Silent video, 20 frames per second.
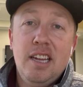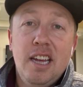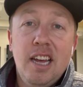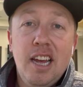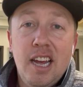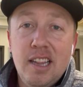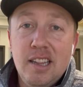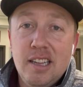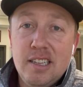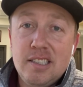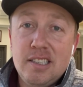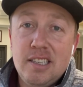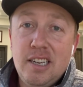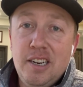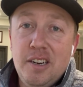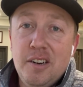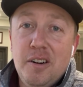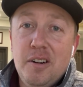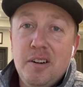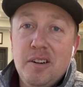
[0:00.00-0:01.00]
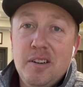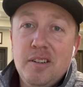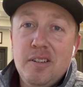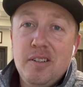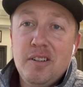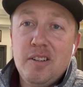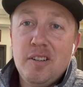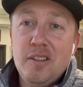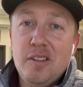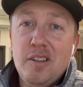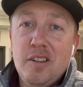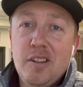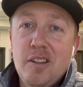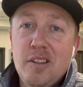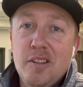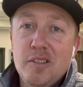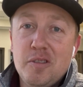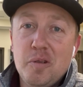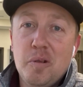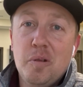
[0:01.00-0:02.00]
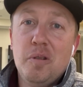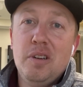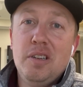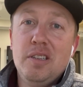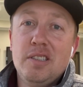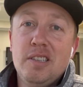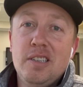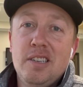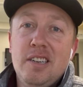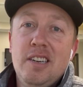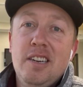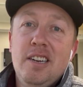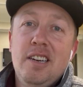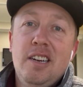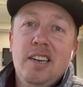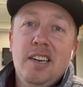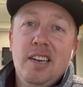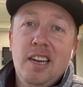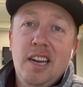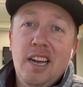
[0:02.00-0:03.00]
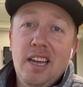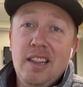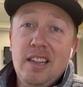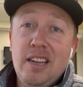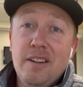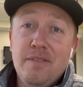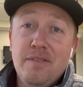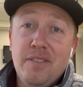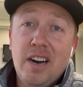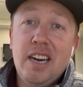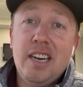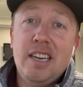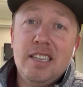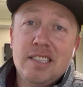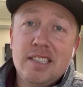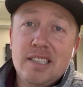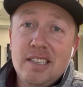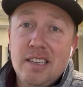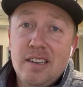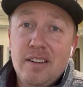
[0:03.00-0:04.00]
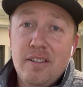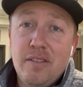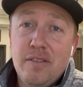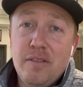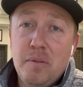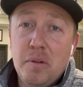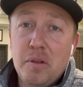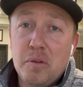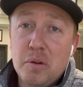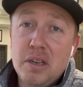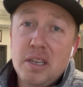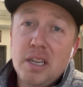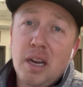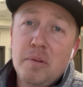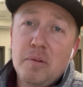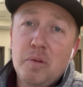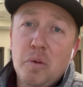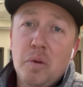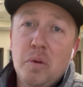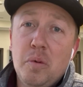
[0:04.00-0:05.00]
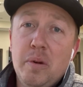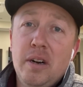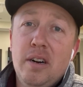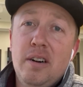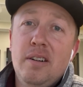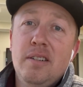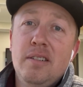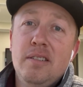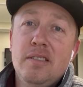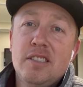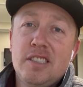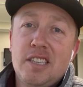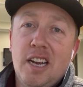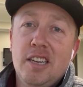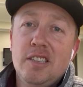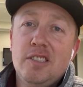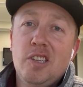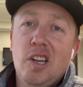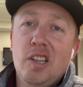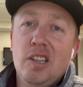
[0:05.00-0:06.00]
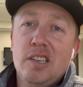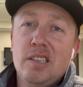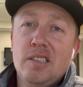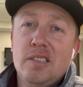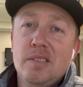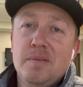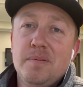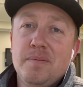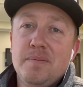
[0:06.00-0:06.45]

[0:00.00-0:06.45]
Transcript: And let's hear the stories and the advice from a three-time tour winner, Scott Stallings.